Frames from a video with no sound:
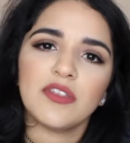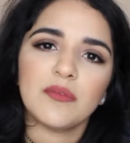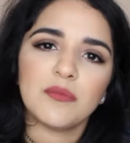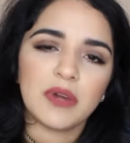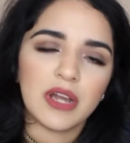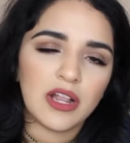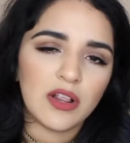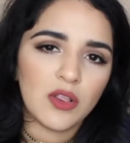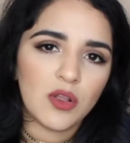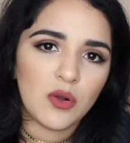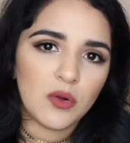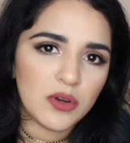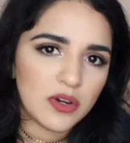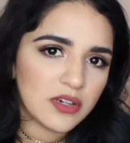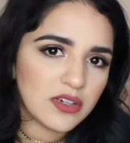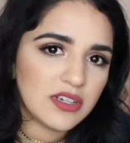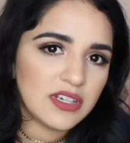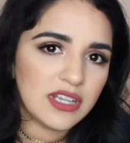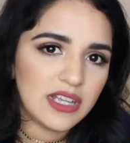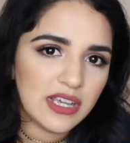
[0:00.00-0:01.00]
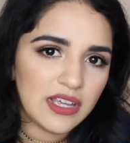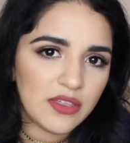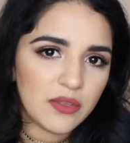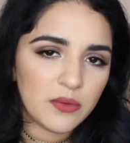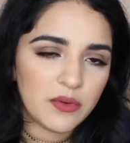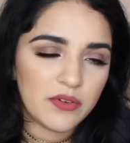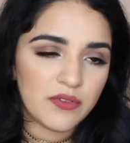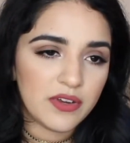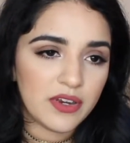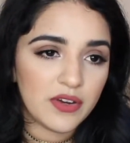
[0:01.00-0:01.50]
my lower teeth
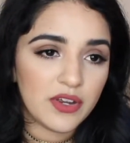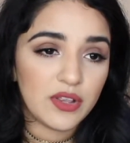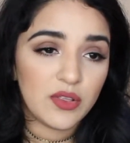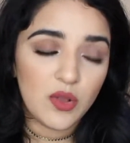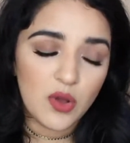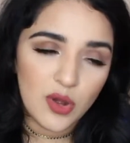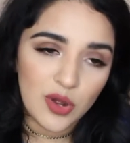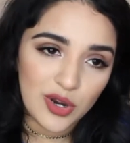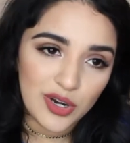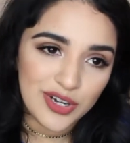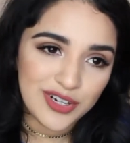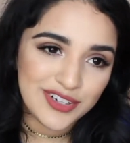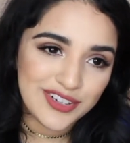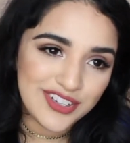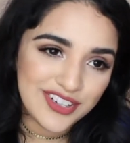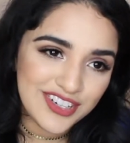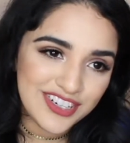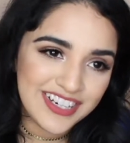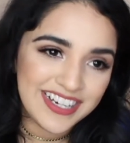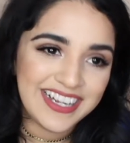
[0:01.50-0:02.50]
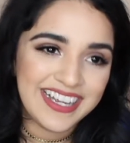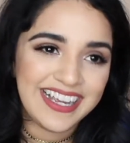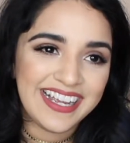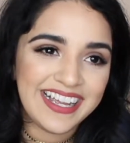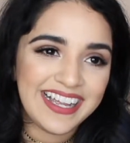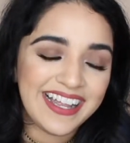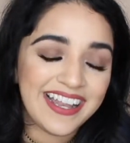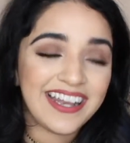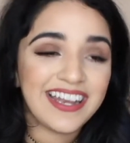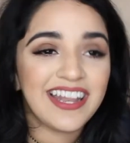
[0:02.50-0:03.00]
were very large
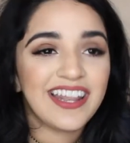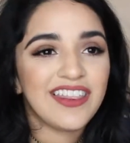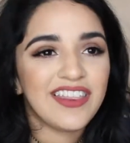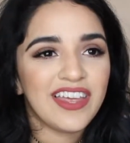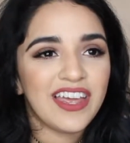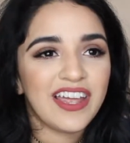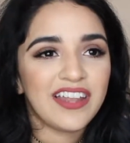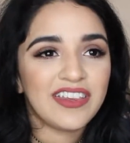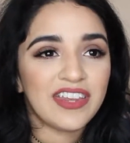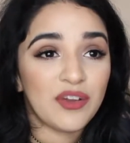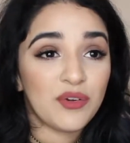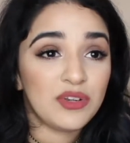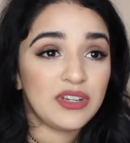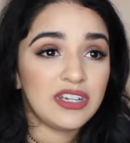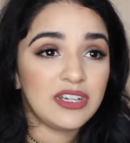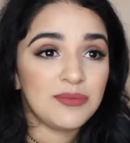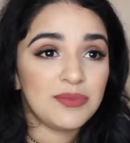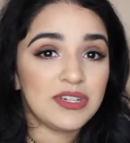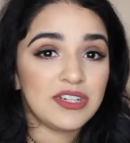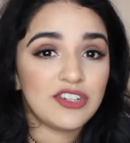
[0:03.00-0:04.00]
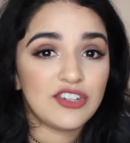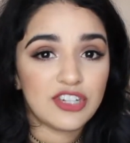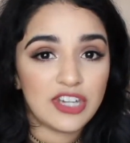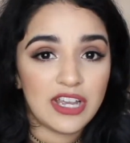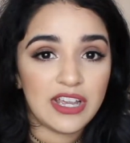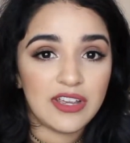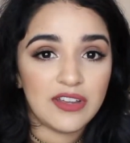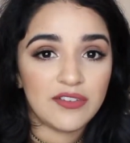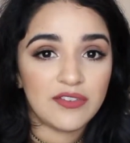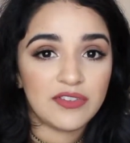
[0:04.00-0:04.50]
and that they would need to be
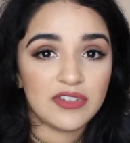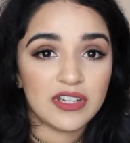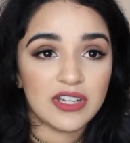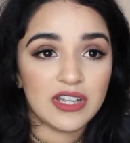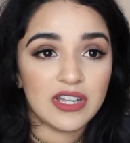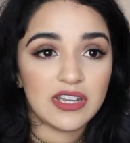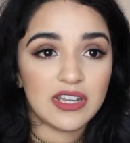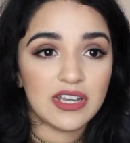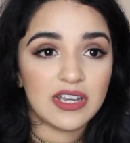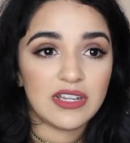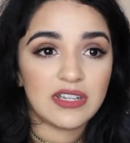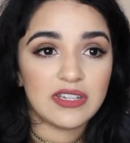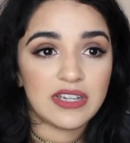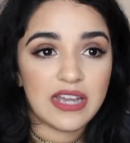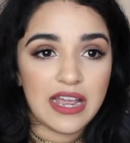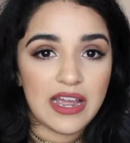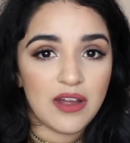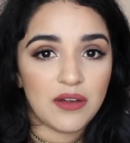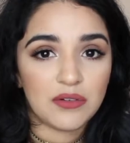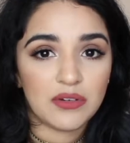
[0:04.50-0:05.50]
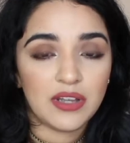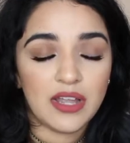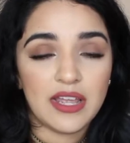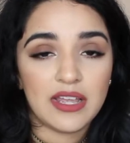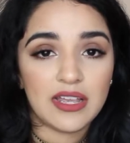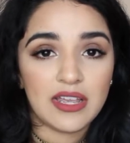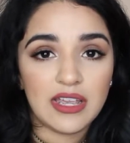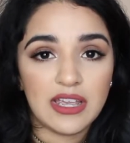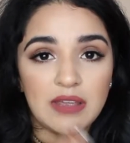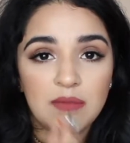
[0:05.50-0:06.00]
shaved down,
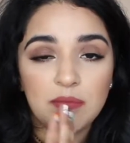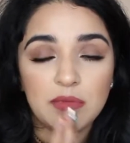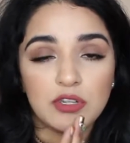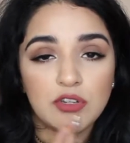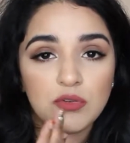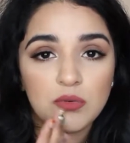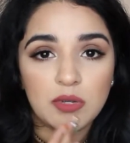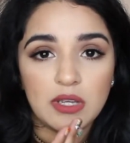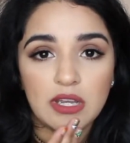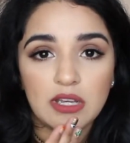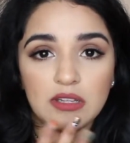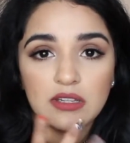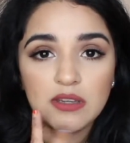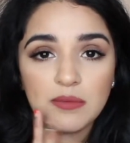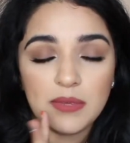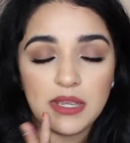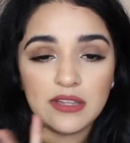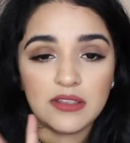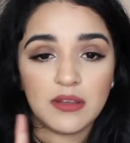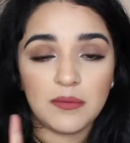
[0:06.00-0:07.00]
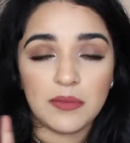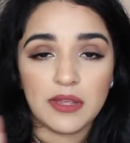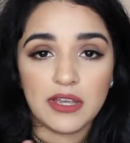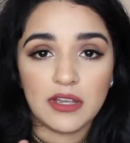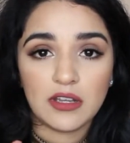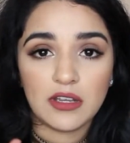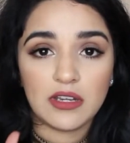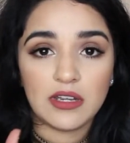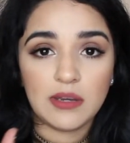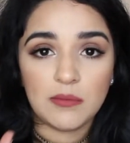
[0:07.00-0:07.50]
like in between, to make them
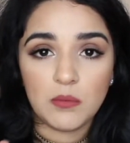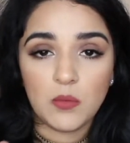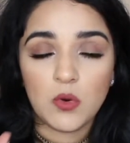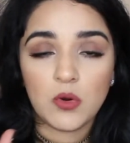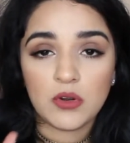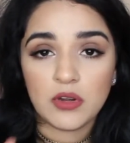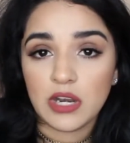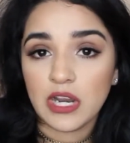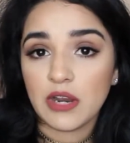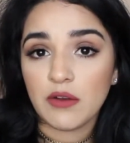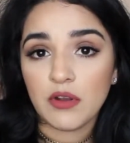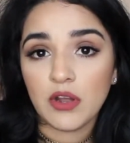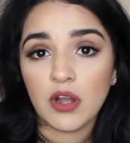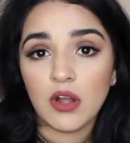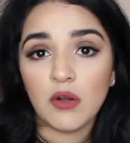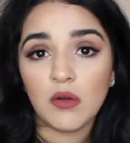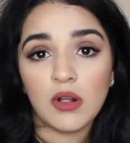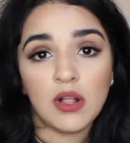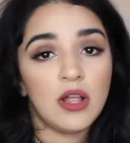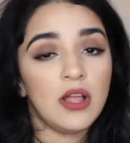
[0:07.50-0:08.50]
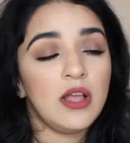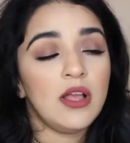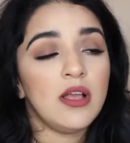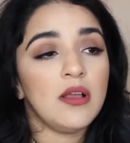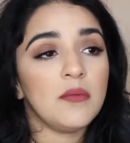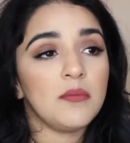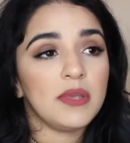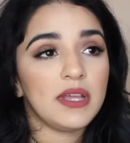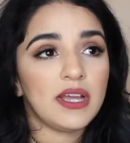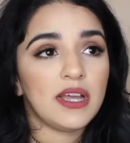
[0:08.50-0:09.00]
like more narrow,
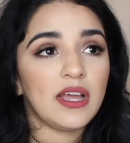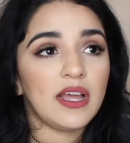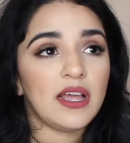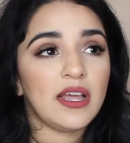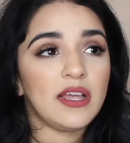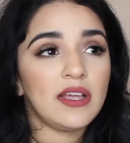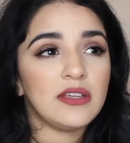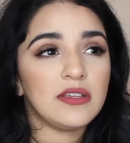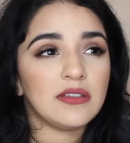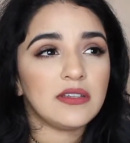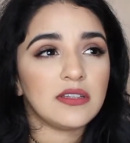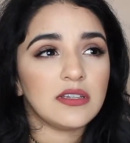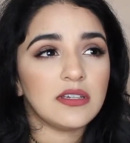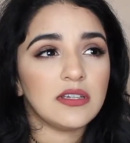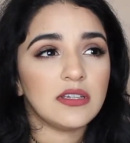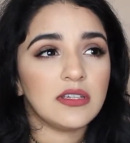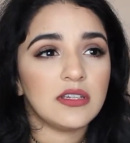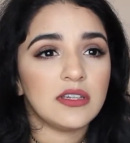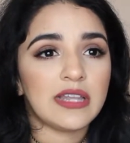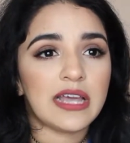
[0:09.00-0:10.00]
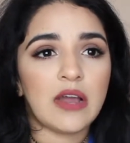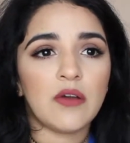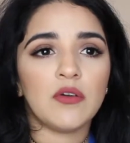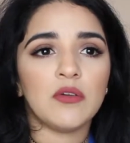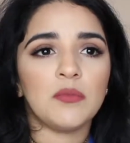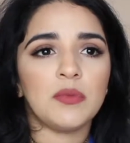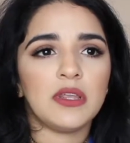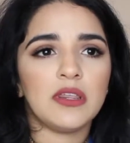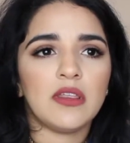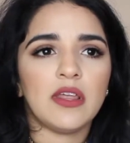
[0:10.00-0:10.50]
because that
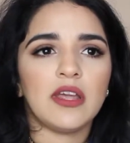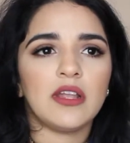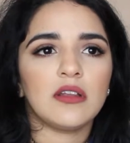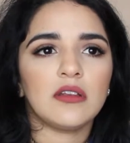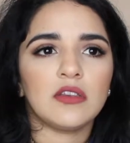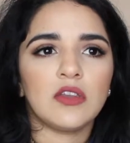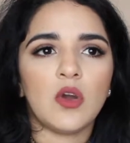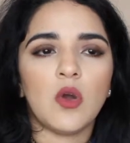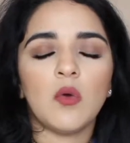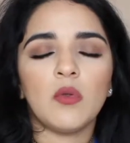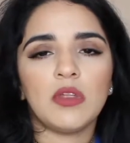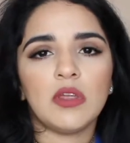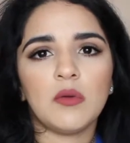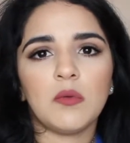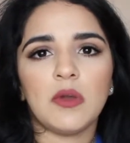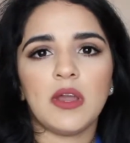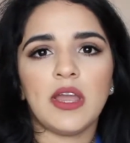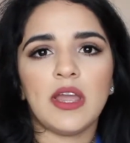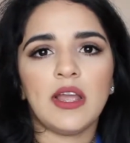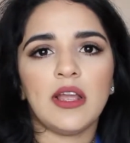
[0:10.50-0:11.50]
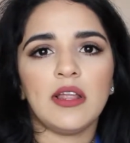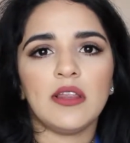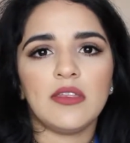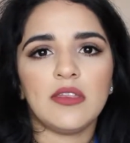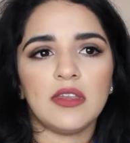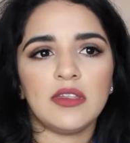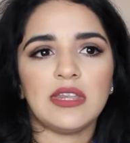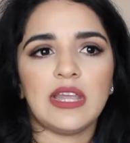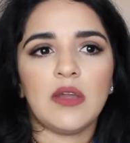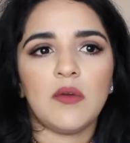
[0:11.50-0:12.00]
would be like the only way
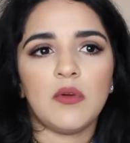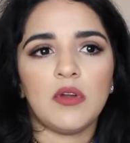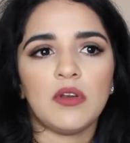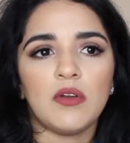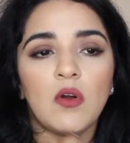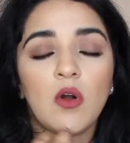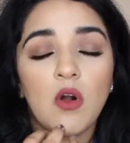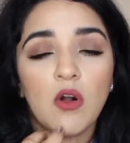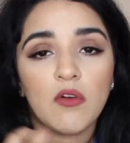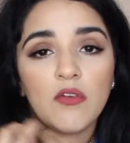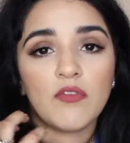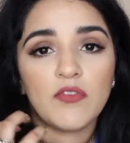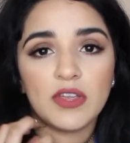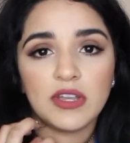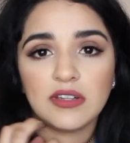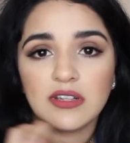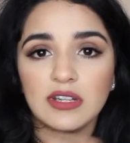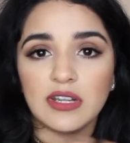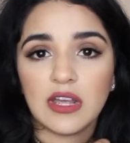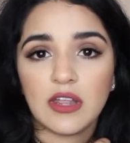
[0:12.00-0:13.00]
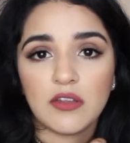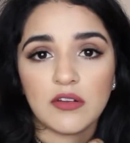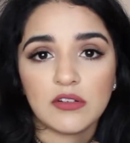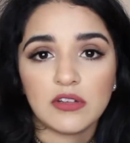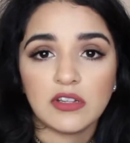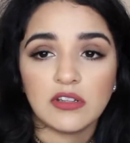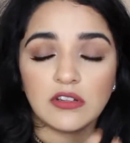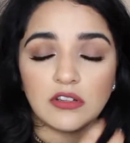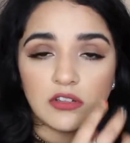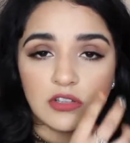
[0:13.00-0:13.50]
that they would all fit together
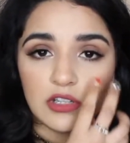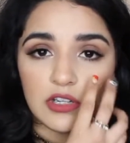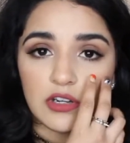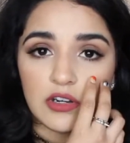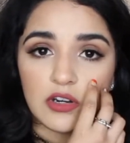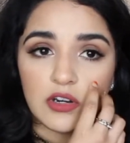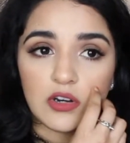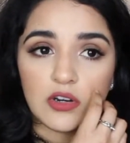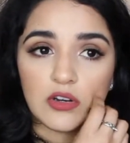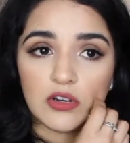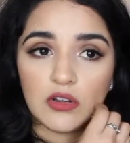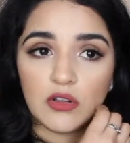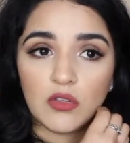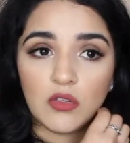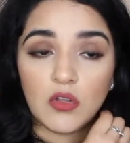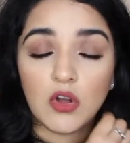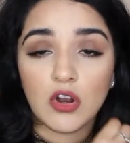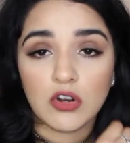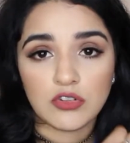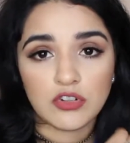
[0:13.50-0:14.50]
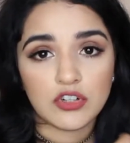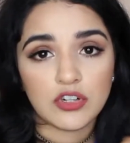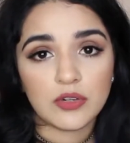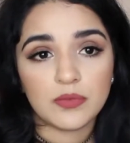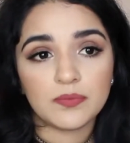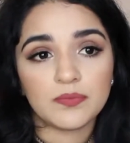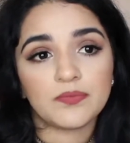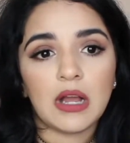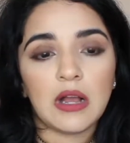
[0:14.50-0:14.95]
since they're larger.